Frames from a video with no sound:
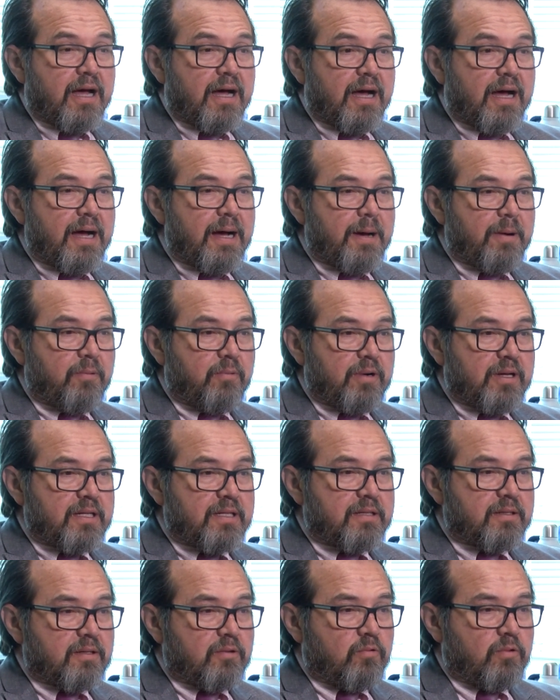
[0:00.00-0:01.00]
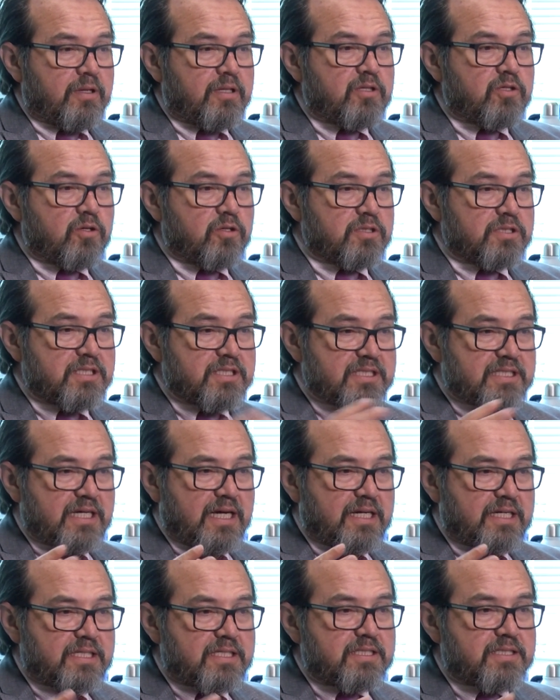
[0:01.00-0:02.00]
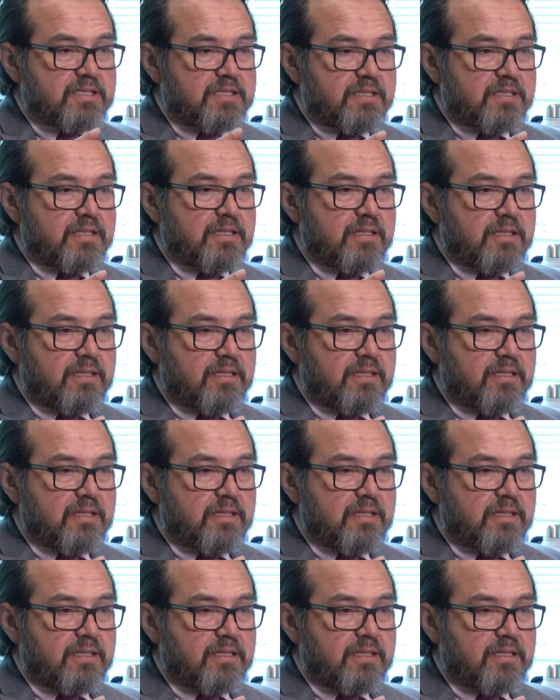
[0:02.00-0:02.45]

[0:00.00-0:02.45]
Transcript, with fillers: Uh, when, when those studies